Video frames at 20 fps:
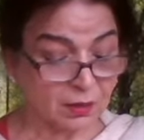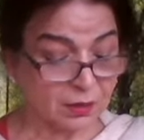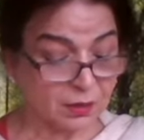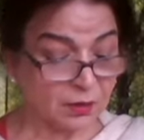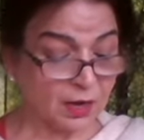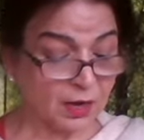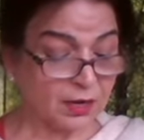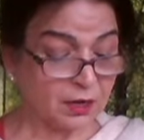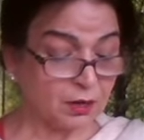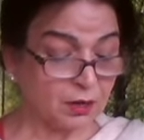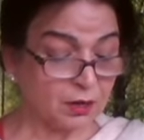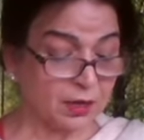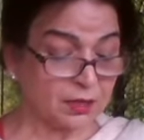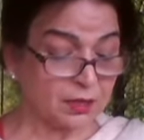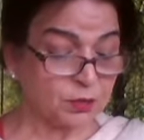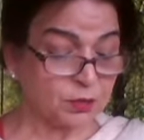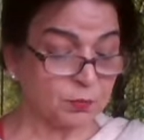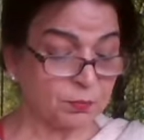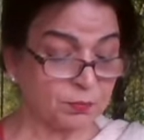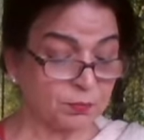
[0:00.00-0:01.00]
red
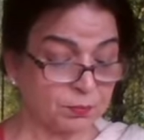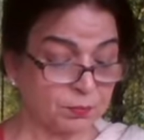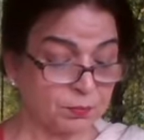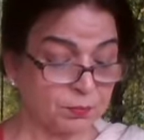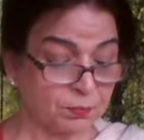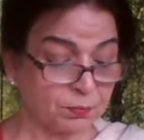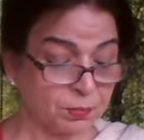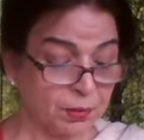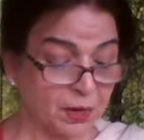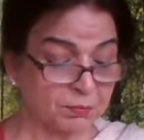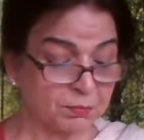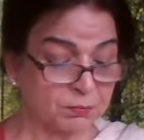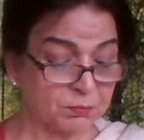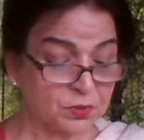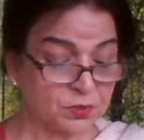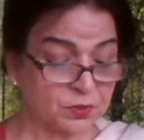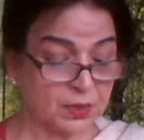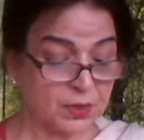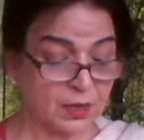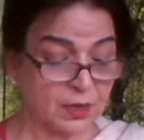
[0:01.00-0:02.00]
as
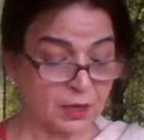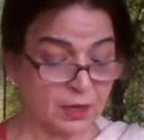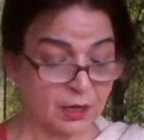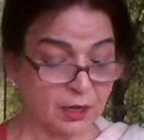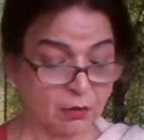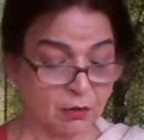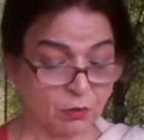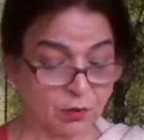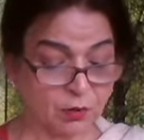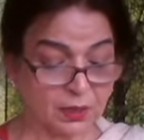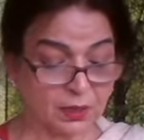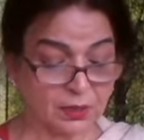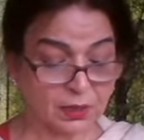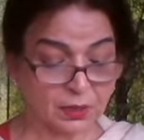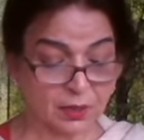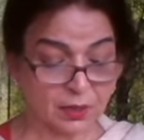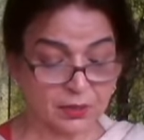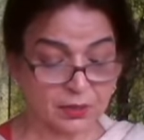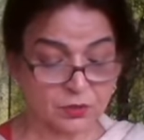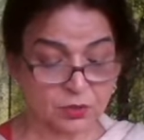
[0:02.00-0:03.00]
plums. And look at
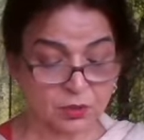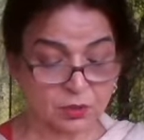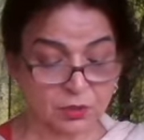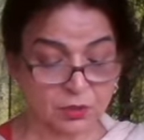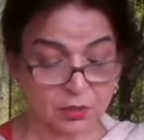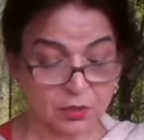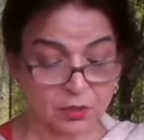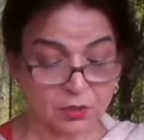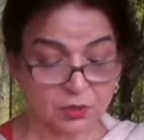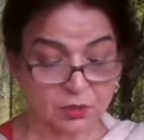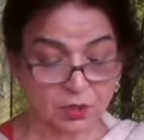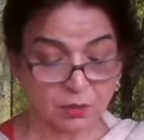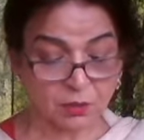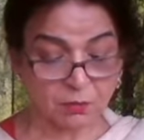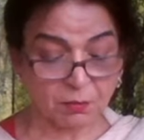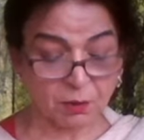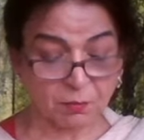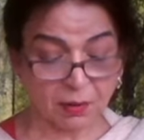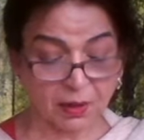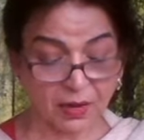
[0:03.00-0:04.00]
the rest
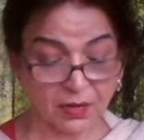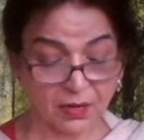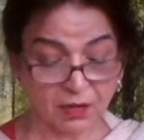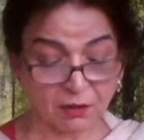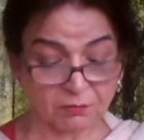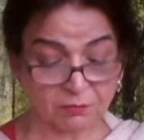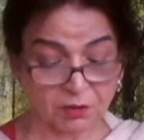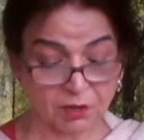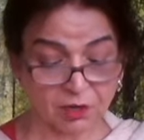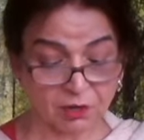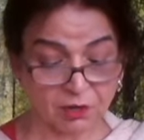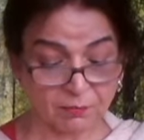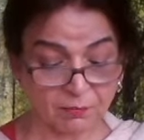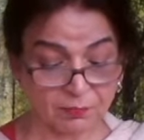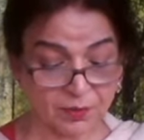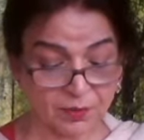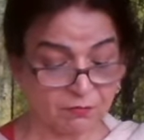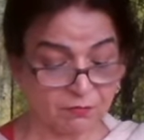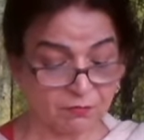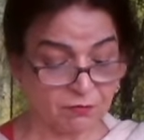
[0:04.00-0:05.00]
streaming back after him.
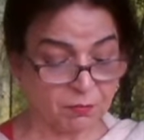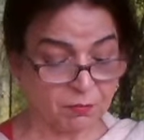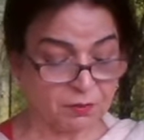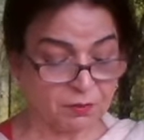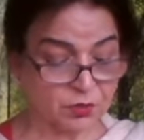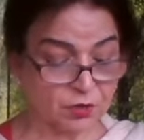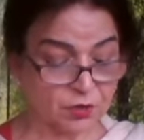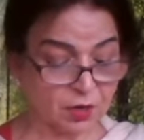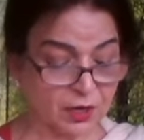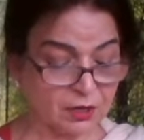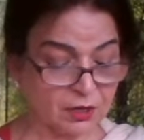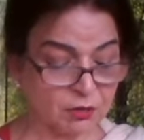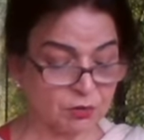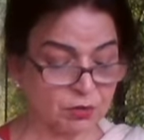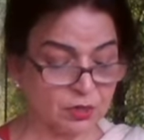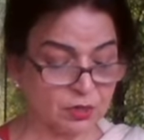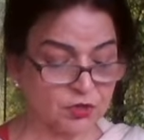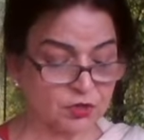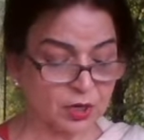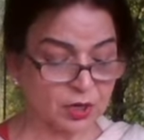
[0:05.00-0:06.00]
We must ride to
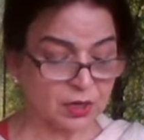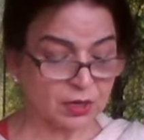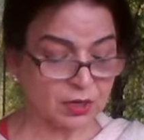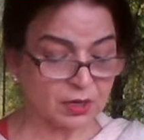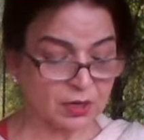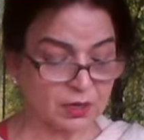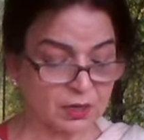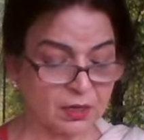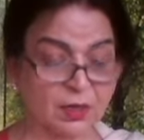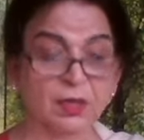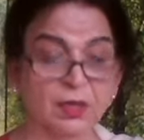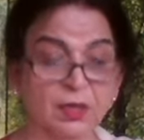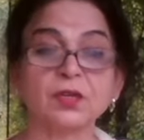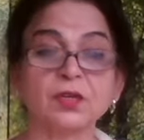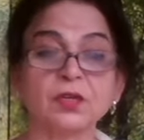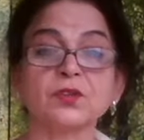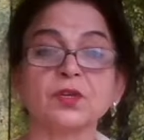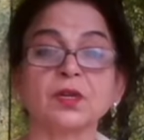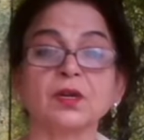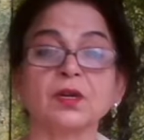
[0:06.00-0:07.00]
the chariot
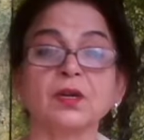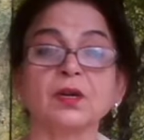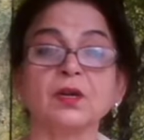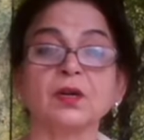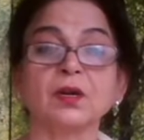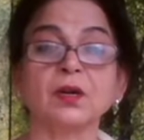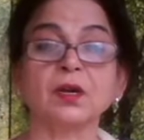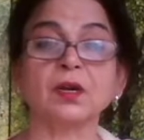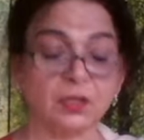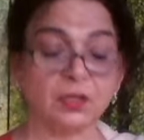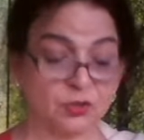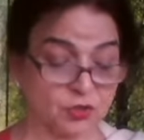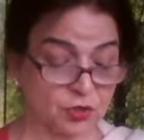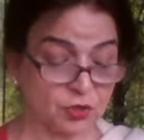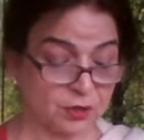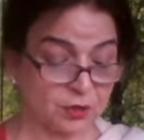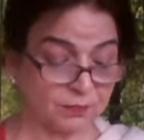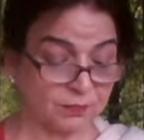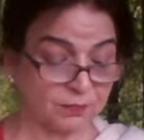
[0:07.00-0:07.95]
is in danger.